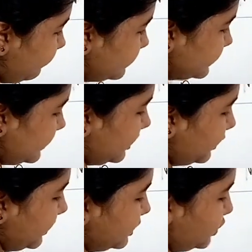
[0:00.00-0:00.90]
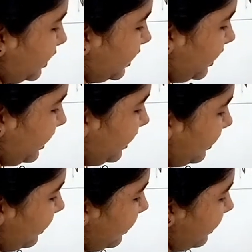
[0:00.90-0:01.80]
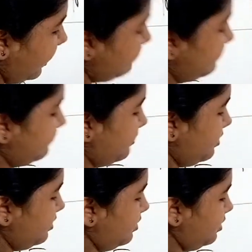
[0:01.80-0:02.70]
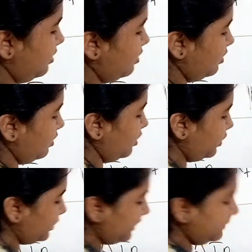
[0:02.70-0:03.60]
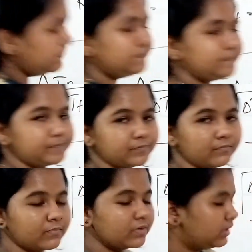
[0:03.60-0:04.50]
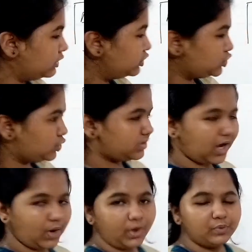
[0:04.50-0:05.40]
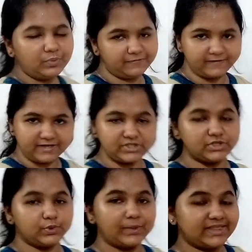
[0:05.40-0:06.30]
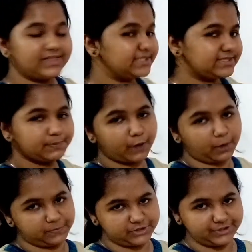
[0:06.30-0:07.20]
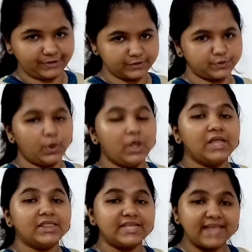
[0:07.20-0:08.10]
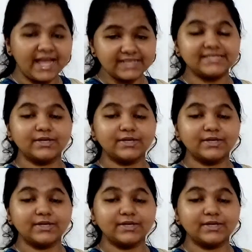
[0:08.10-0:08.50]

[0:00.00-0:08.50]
is equal to KF. Okay. So now we finished with this property also. The next